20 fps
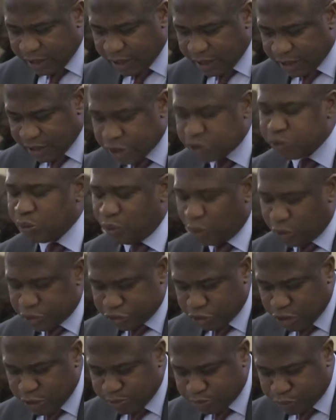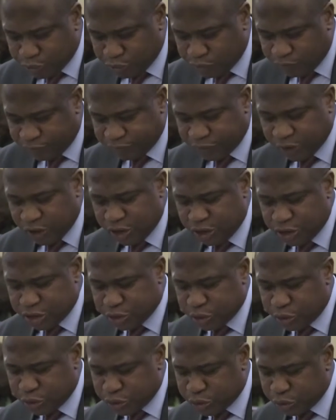This will also improve
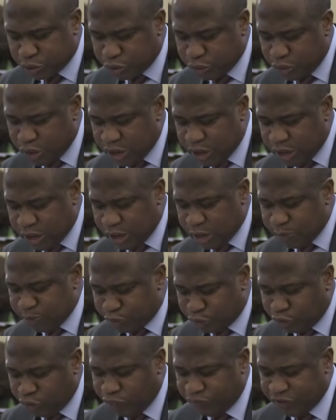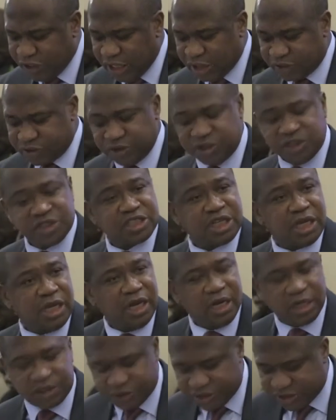due to improved
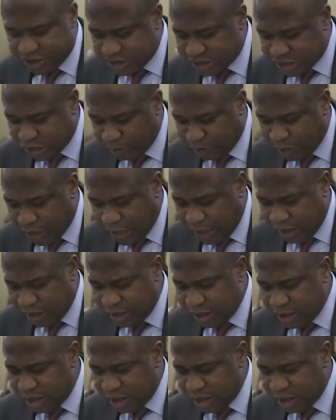electricity supply